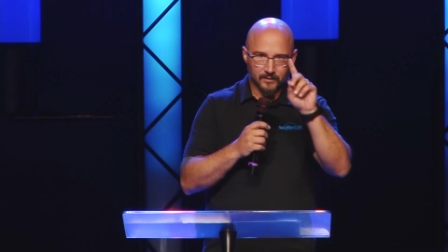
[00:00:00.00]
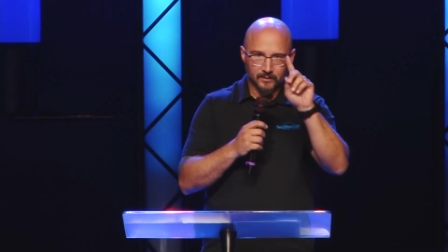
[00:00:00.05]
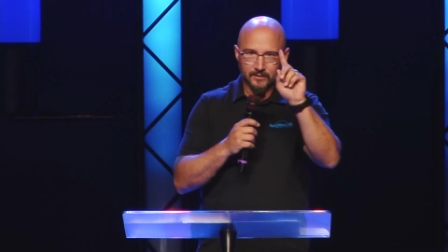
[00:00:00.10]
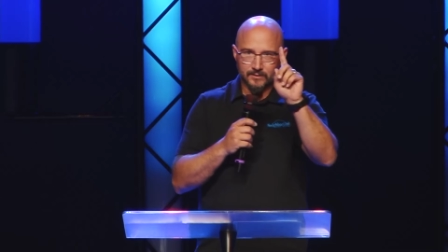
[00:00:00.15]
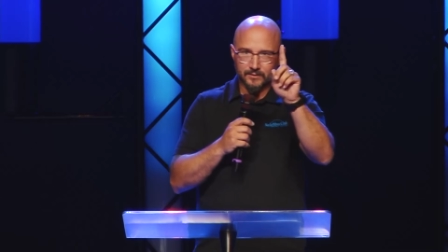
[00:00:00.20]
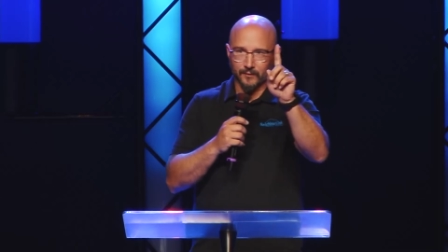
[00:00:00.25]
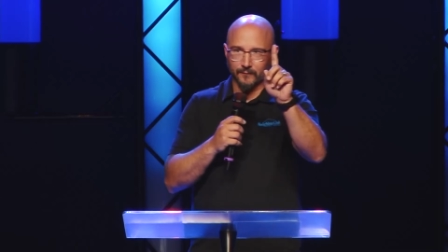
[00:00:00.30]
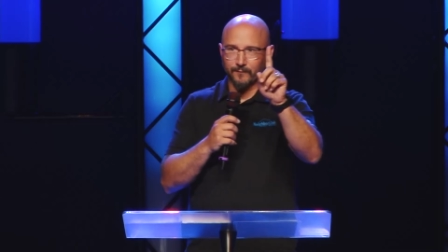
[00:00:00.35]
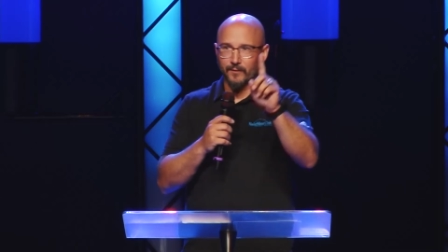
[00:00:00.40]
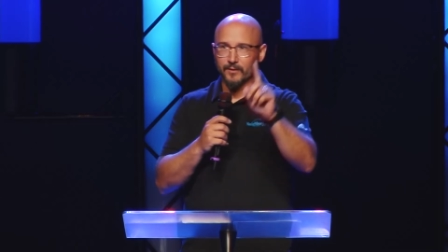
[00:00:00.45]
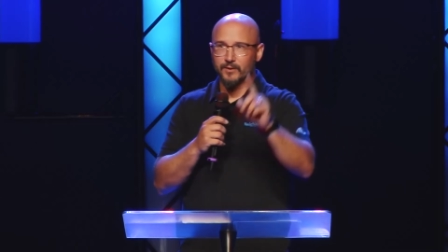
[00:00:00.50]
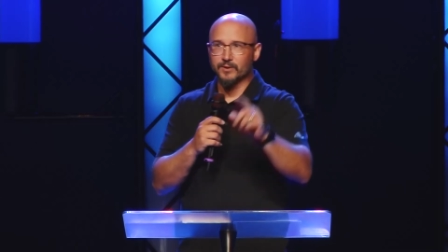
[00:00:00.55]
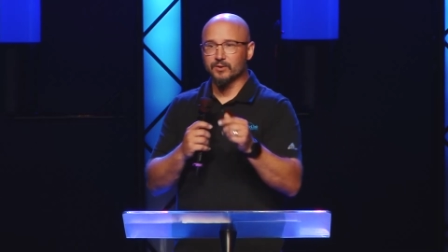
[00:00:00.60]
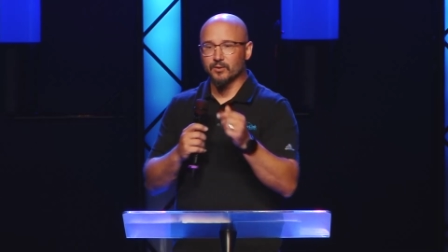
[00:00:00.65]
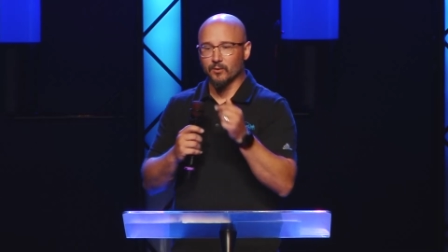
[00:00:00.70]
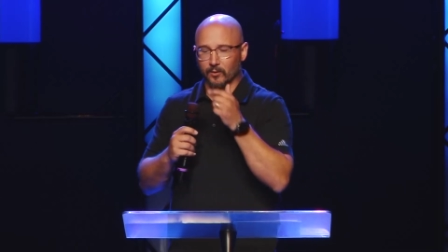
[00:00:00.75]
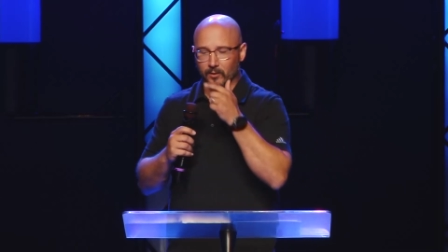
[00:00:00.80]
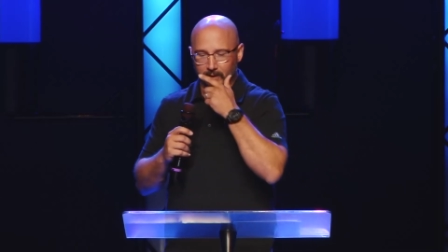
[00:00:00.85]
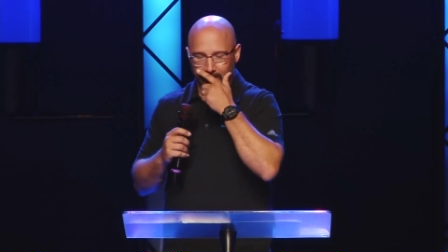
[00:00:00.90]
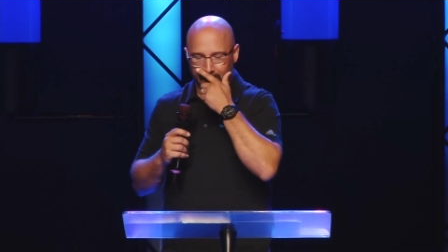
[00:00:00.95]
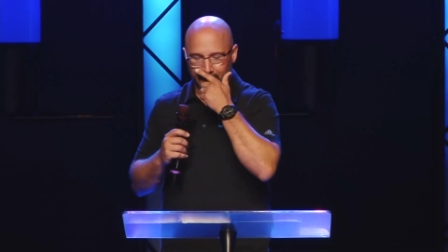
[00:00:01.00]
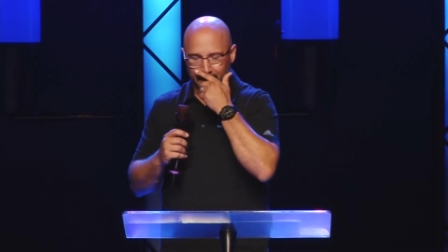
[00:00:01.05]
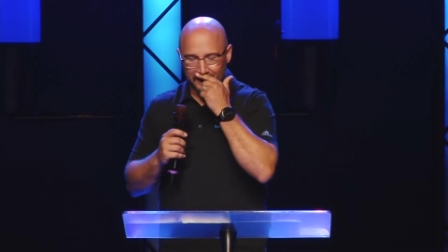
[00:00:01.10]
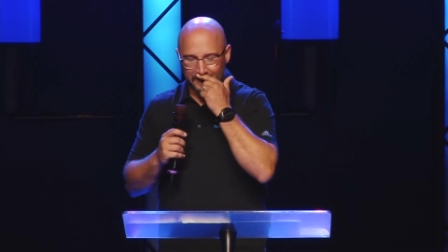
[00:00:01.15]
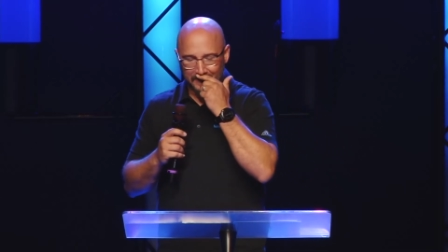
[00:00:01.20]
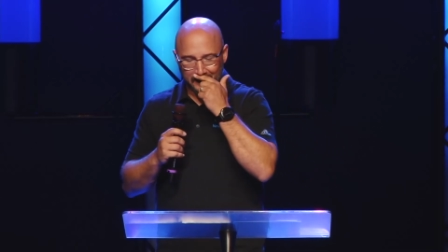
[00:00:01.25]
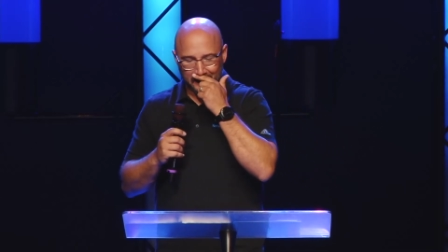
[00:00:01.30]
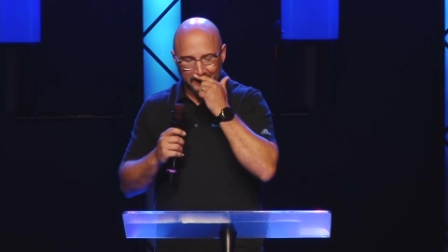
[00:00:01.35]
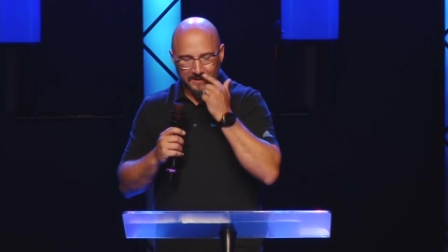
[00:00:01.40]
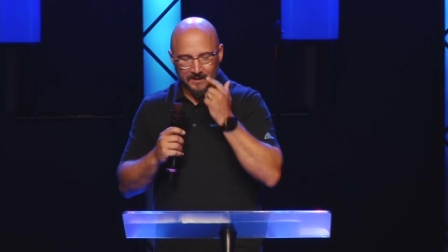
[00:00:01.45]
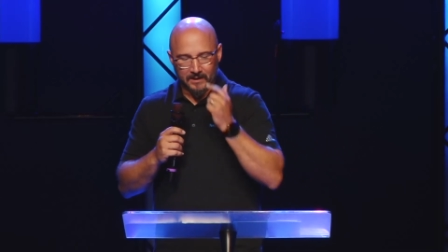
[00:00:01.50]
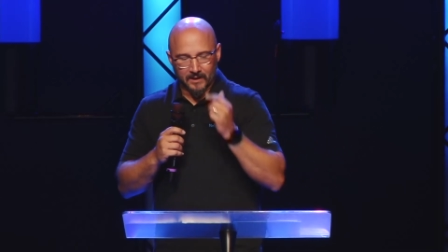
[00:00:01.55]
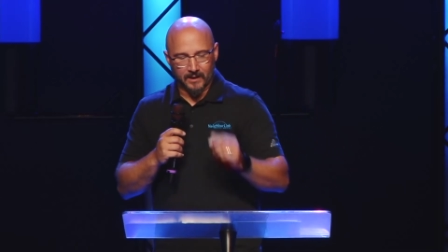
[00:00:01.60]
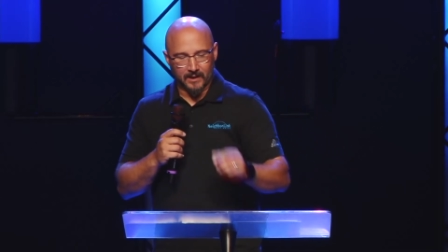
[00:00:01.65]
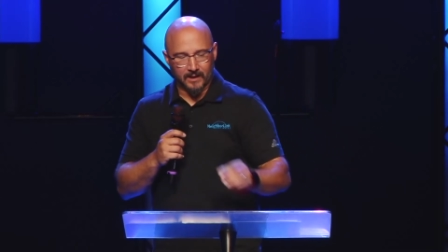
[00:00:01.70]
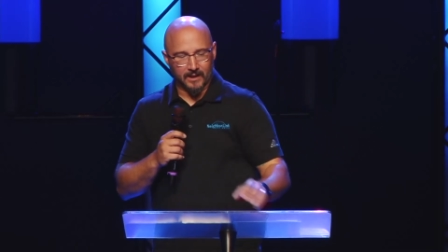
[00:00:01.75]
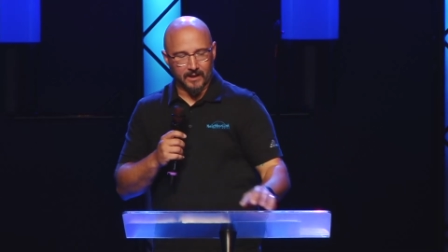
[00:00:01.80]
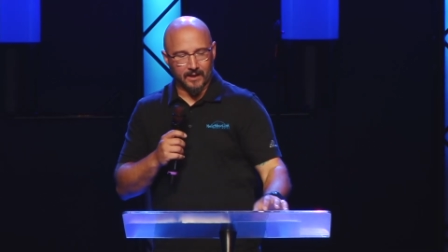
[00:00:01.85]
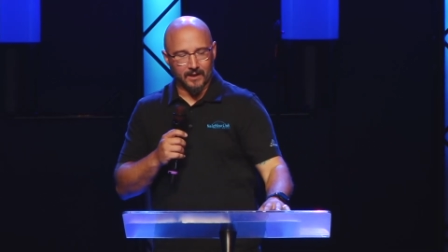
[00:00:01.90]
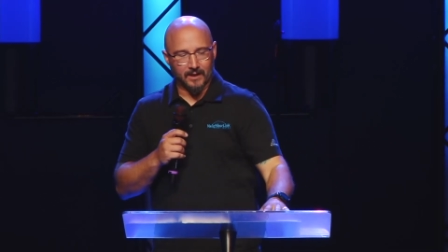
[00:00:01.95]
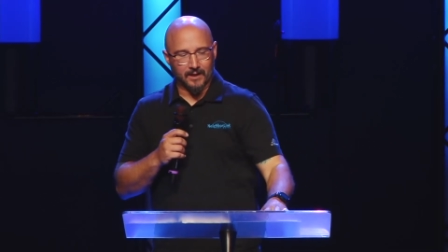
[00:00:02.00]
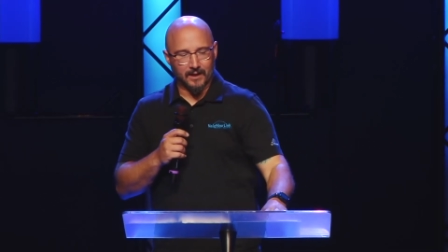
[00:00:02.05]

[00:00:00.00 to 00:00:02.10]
So, first story. Uh,